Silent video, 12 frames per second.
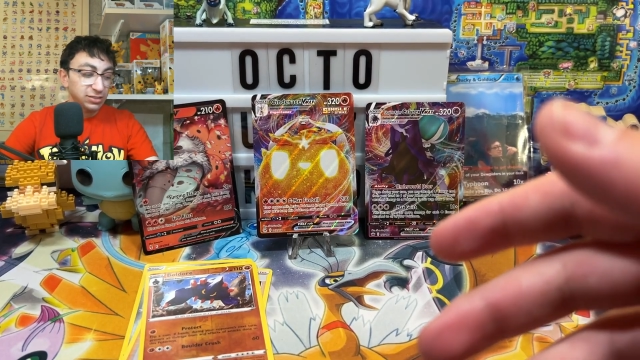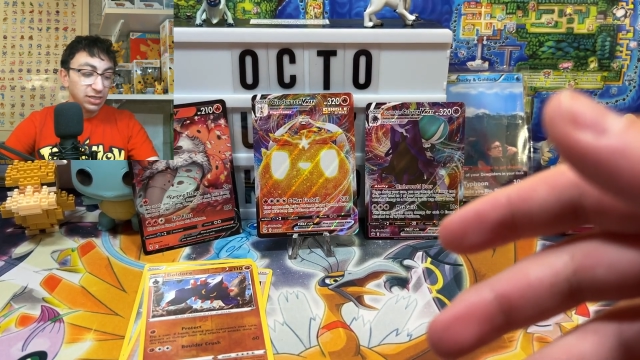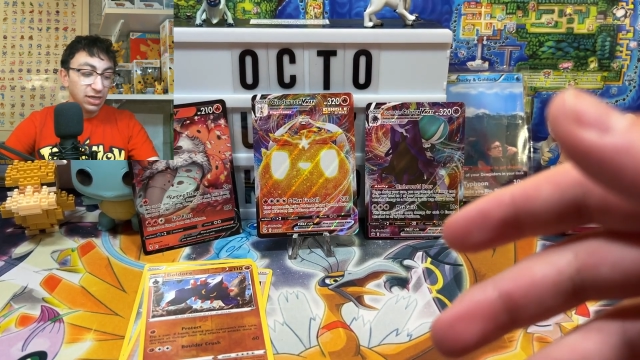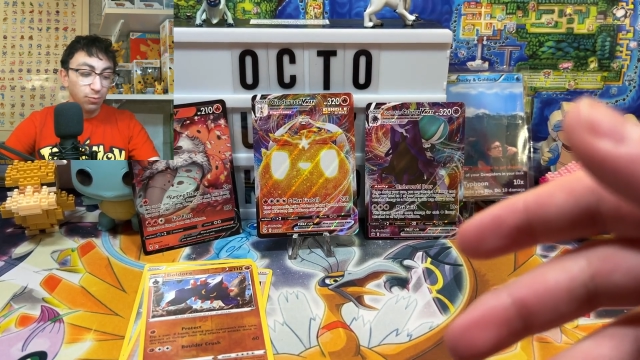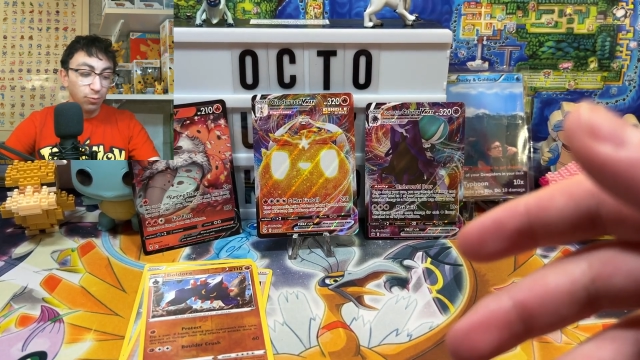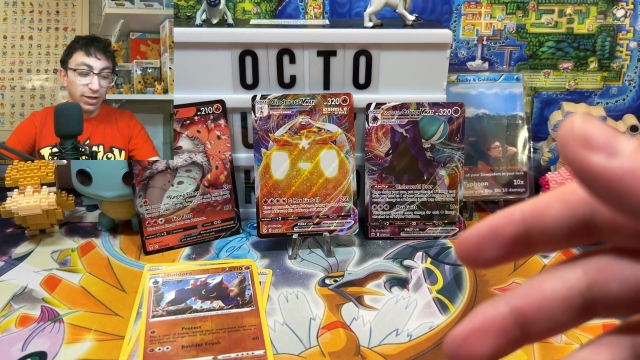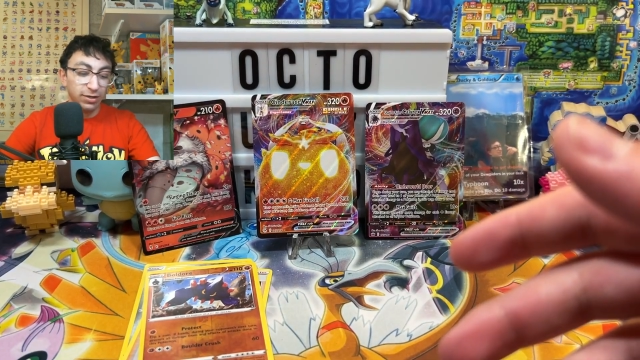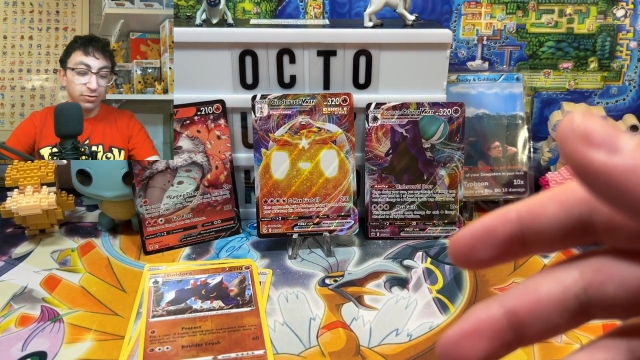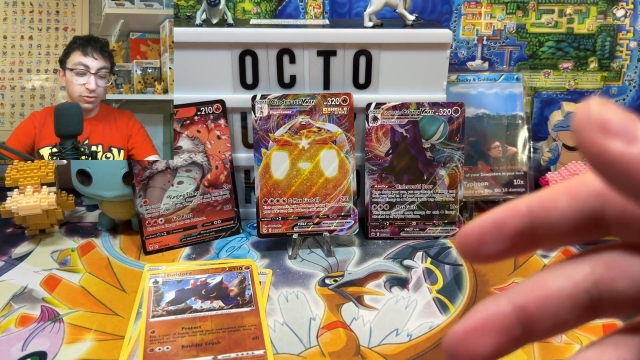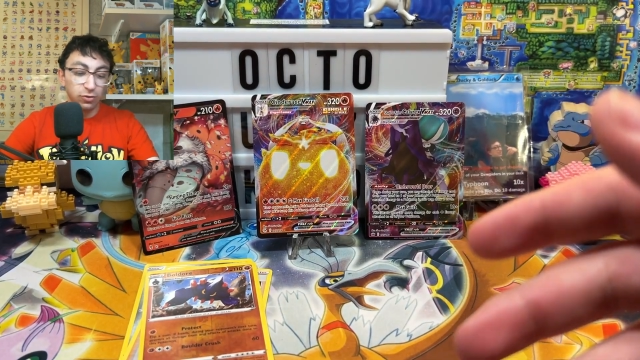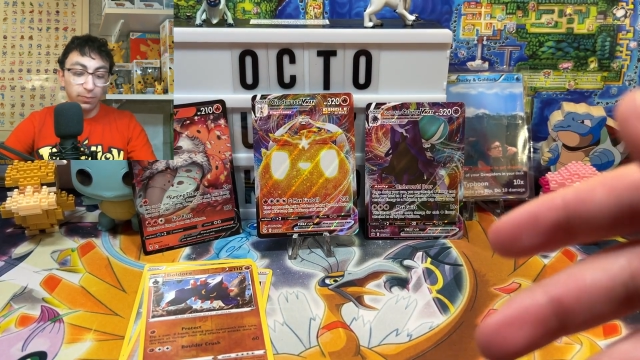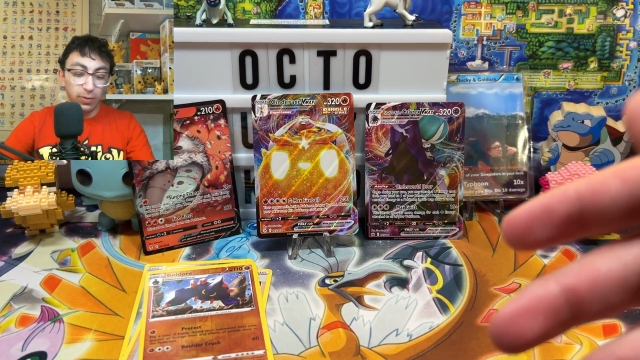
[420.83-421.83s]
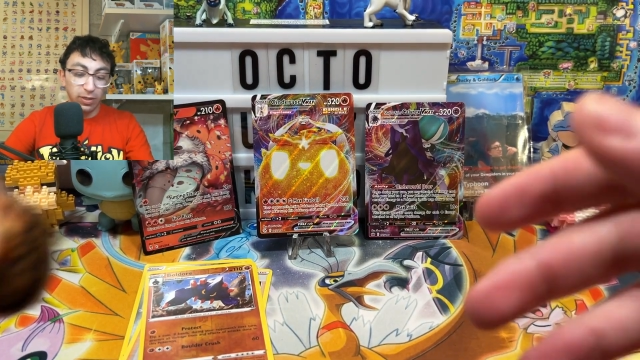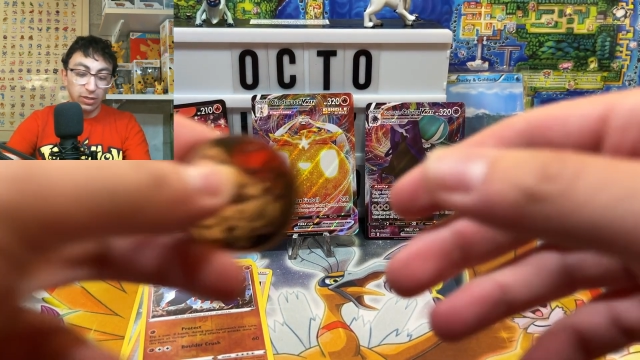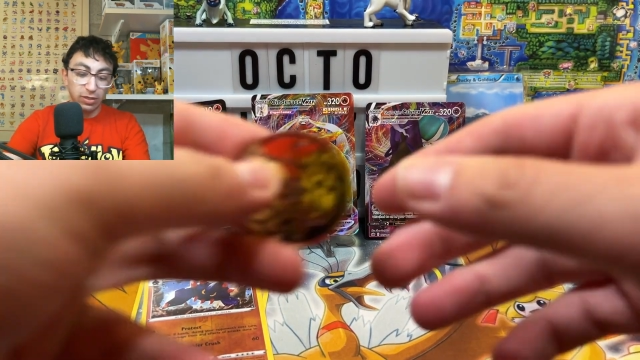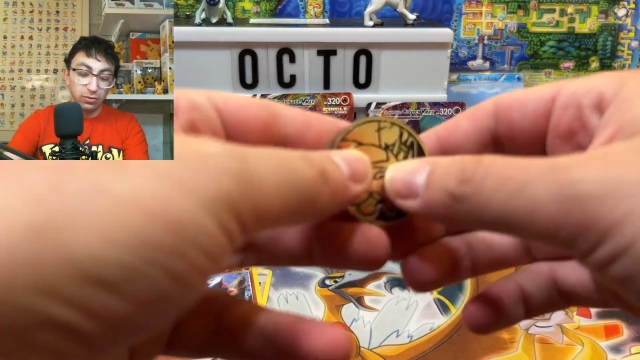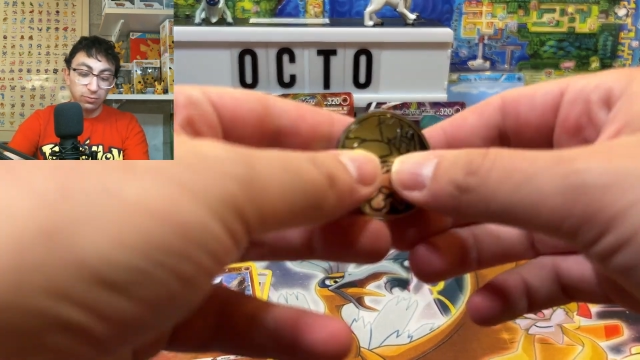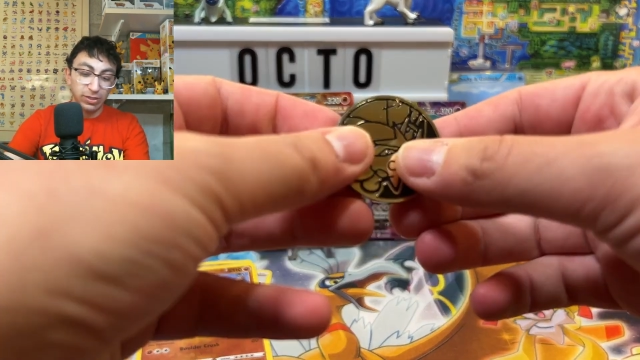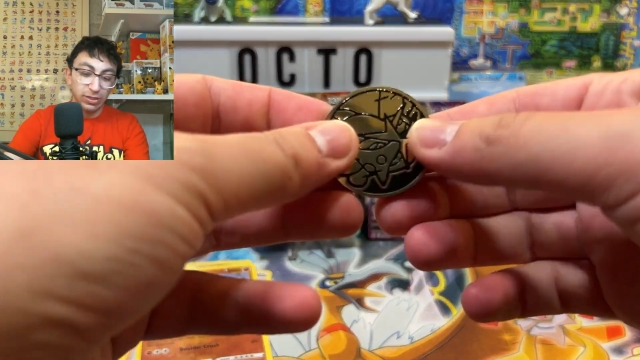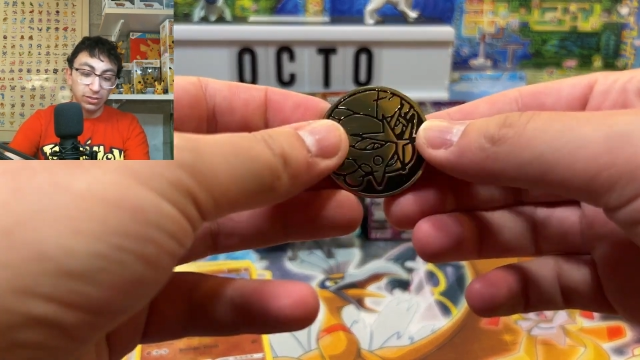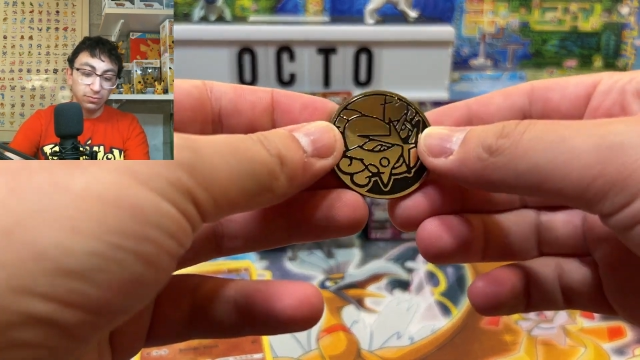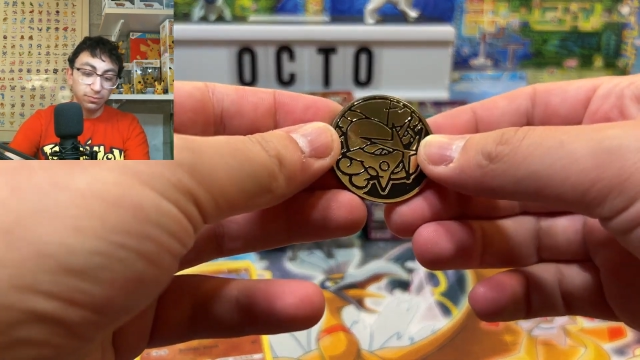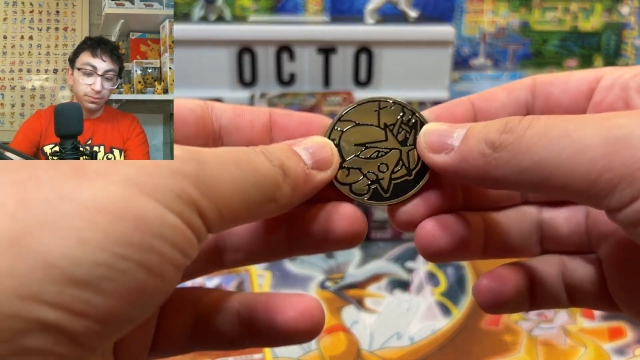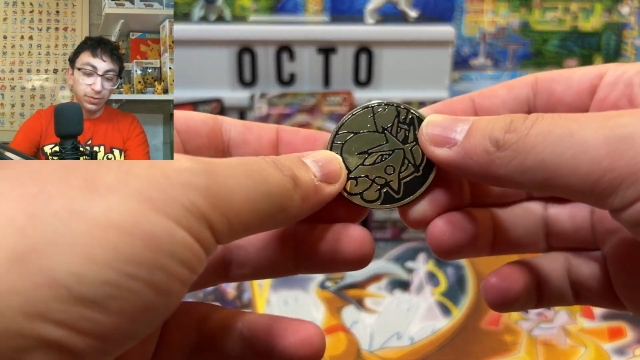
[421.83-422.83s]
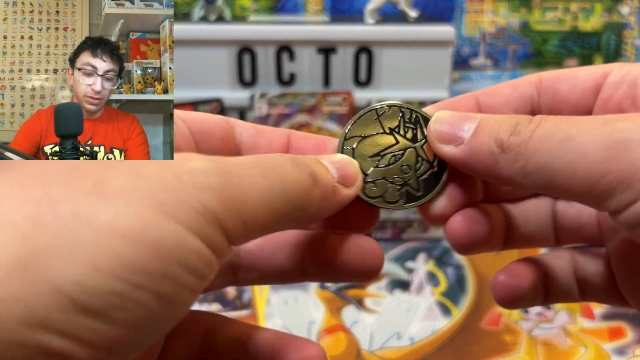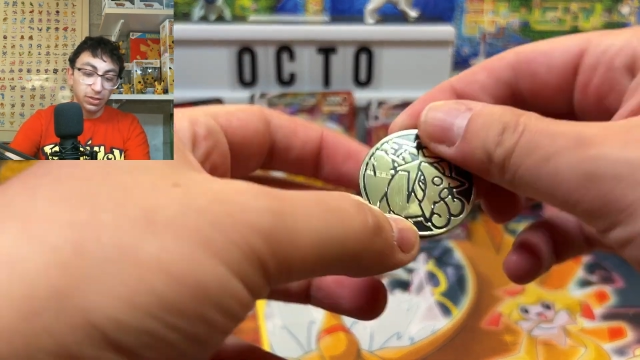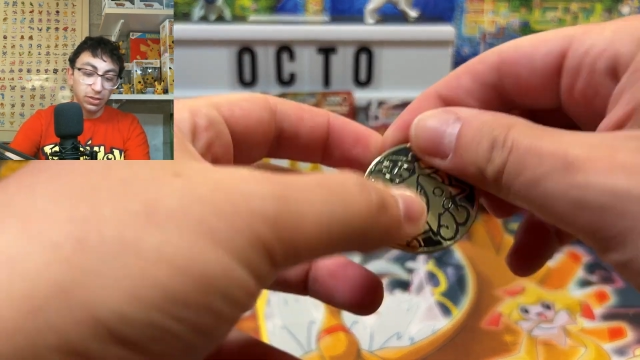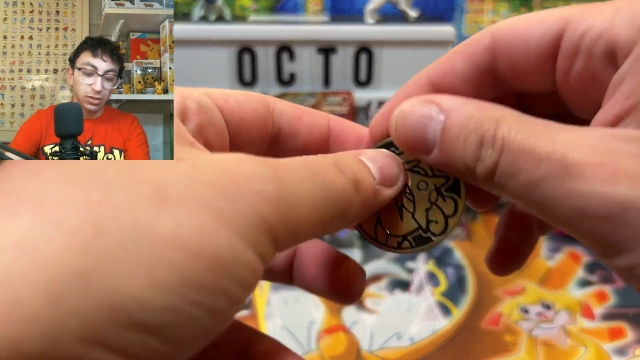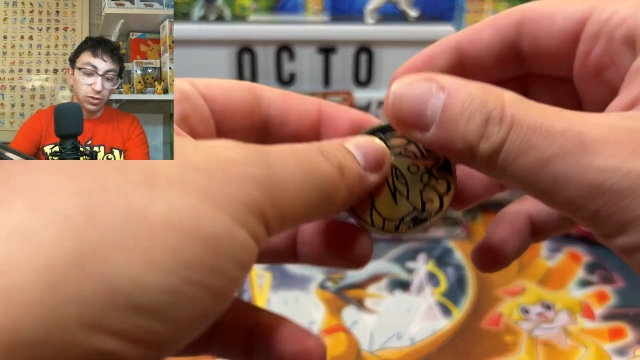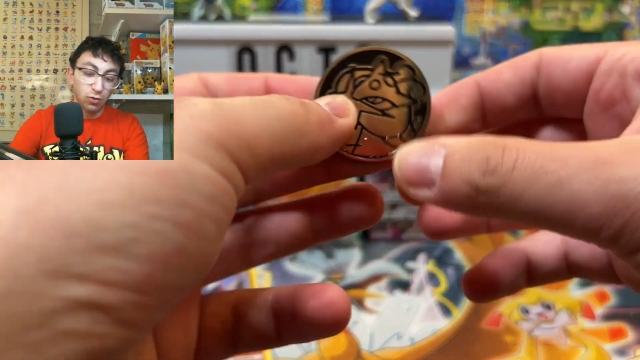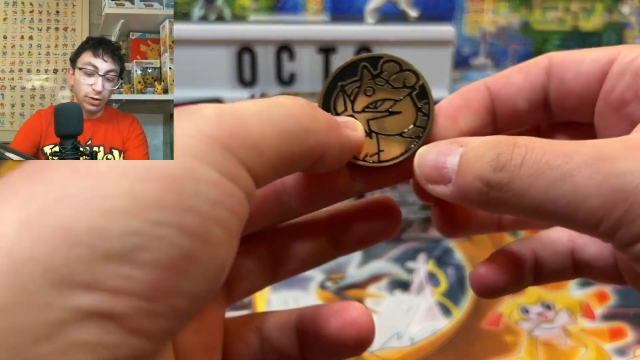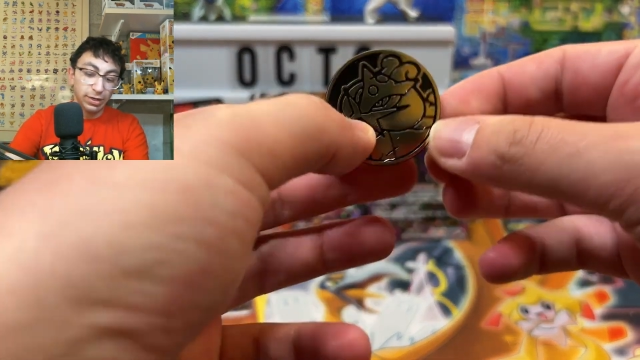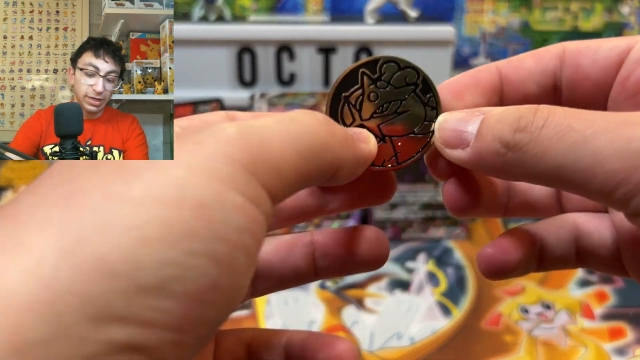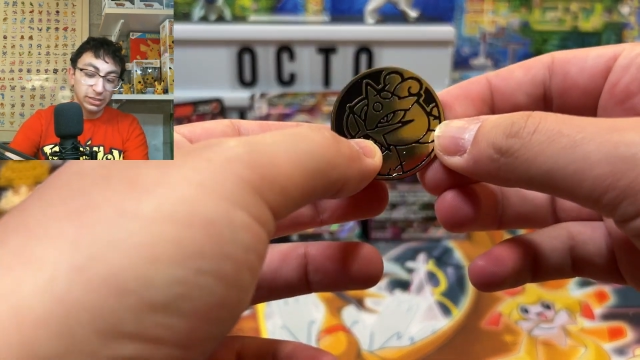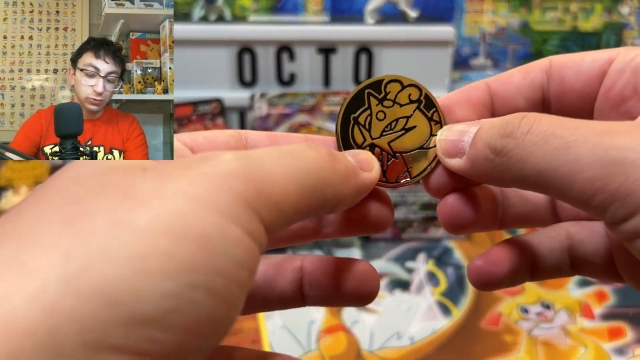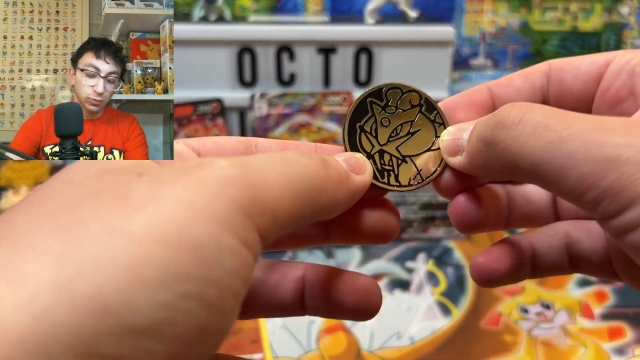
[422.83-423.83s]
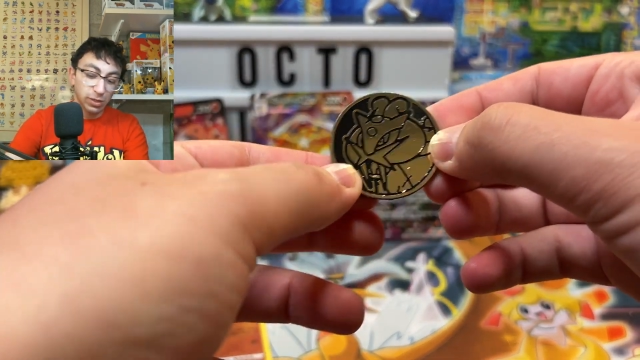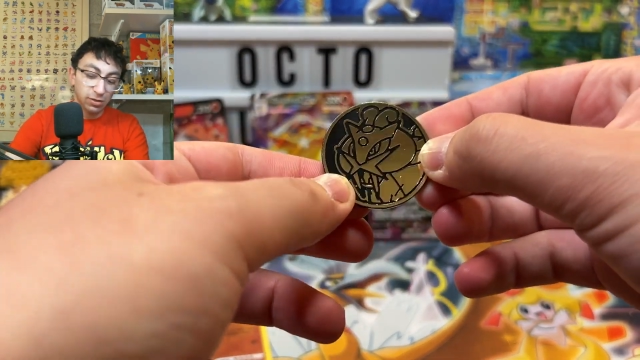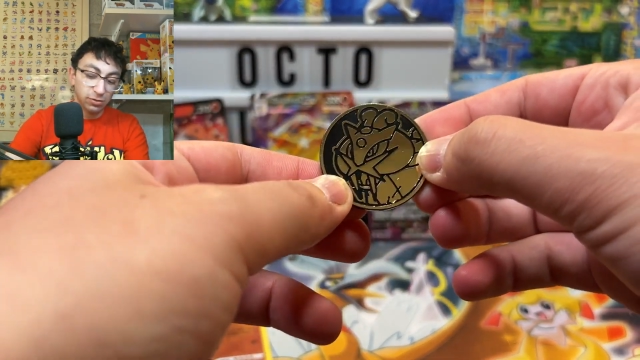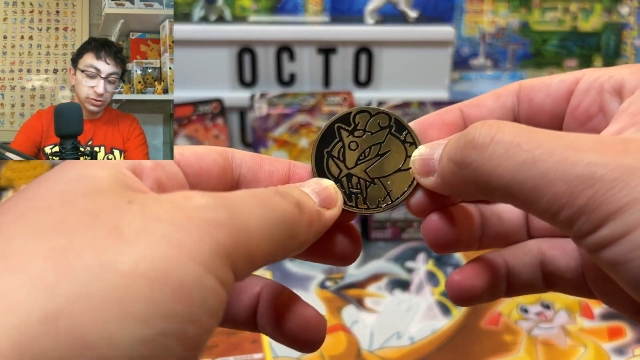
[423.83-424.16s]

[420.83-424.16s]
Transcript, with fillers: Same Ryoku pin, pin, pin uh, coin as well,